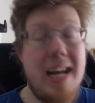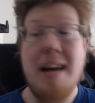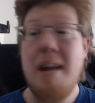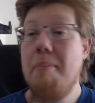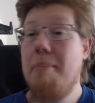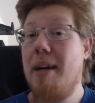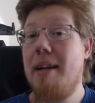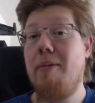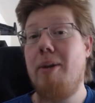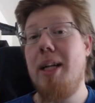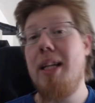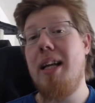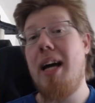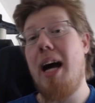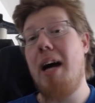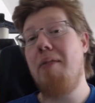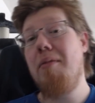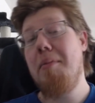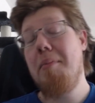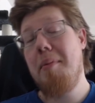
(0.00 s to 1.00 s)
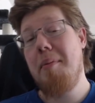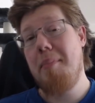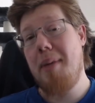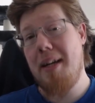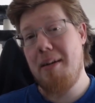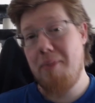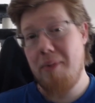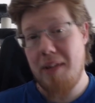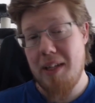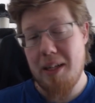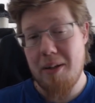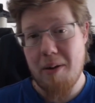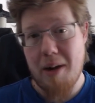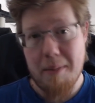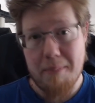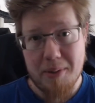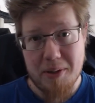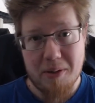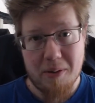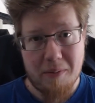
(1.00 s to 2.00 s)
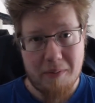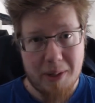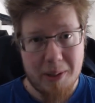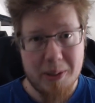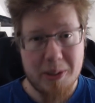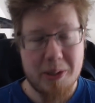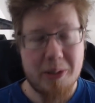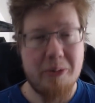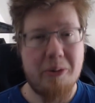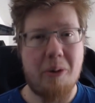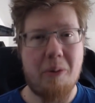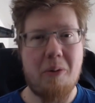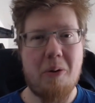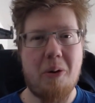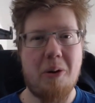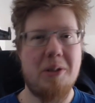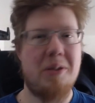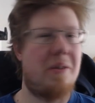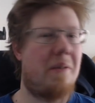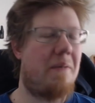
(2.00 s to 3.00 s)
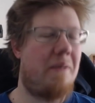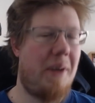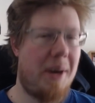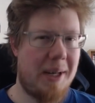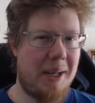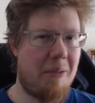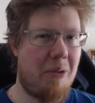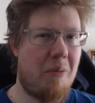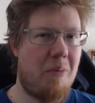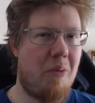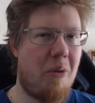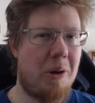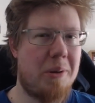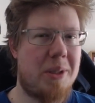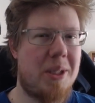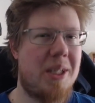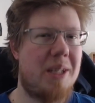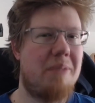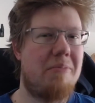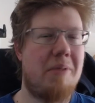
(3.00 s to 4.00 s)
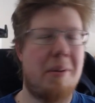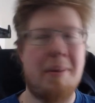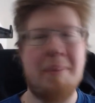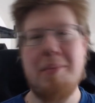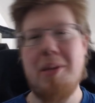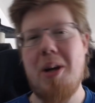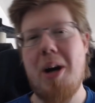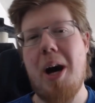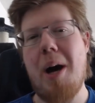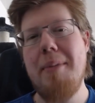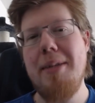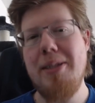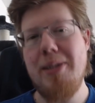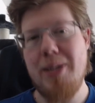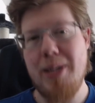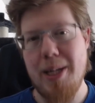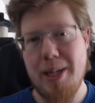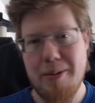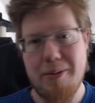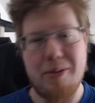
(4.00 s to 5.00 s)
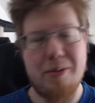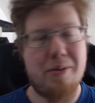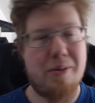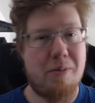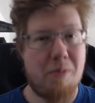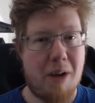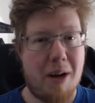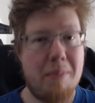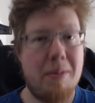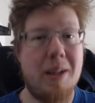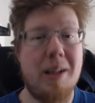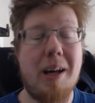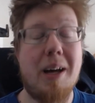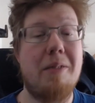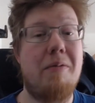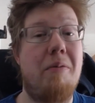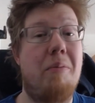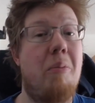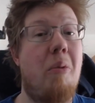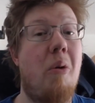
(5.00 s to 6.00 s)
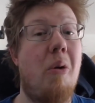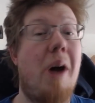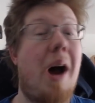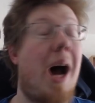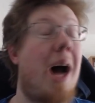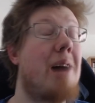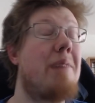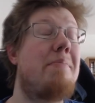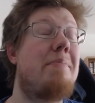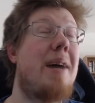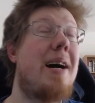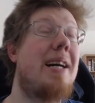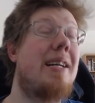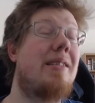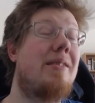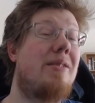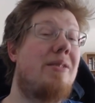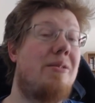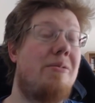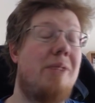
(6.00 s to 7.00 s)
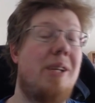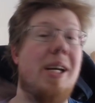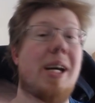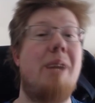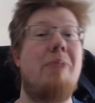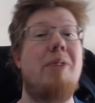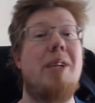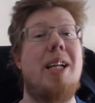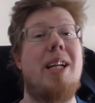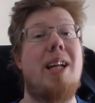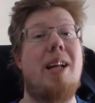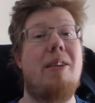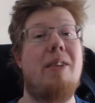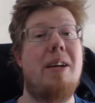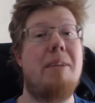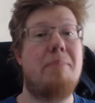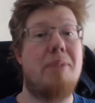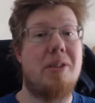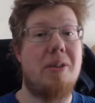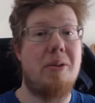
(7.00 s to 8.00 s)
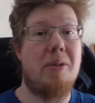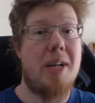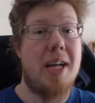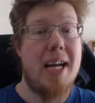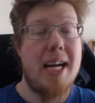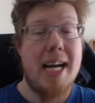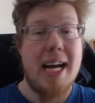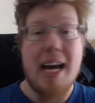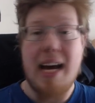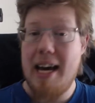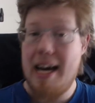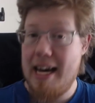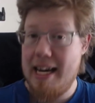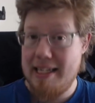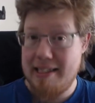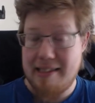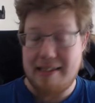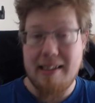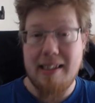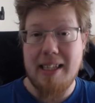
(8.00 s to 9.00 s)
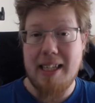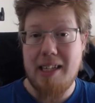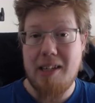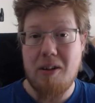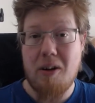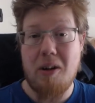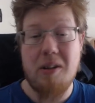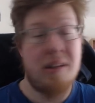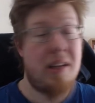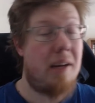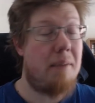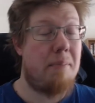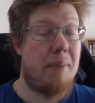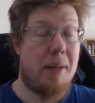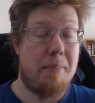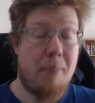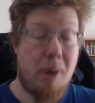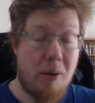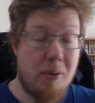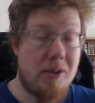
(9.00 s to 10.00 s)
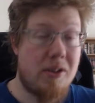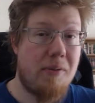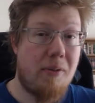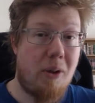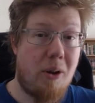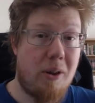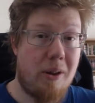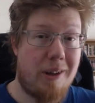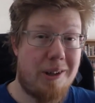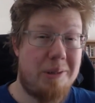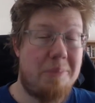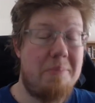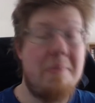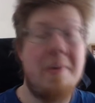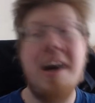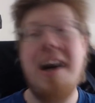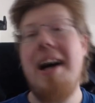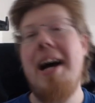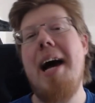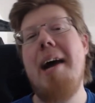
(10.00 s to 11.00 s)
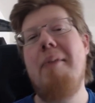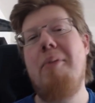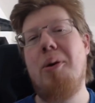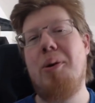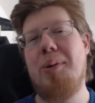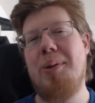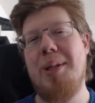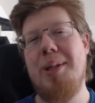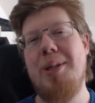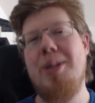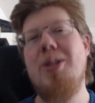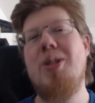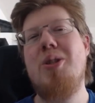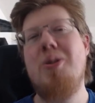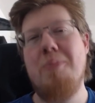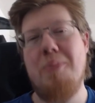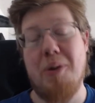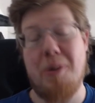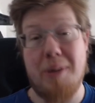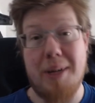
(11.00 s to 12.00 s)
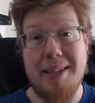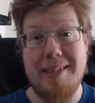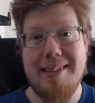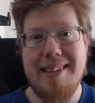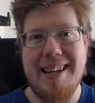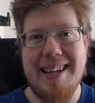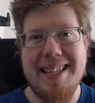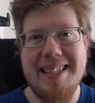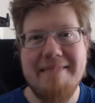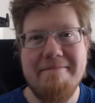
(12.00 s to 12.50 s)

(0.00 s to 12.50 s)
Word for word: but well I will be back with another episode very soon of course so thank you for watching remember to comment share subscribe and like for more I'm back soon again with another episode and see you later on but most of all though have a continuous super great day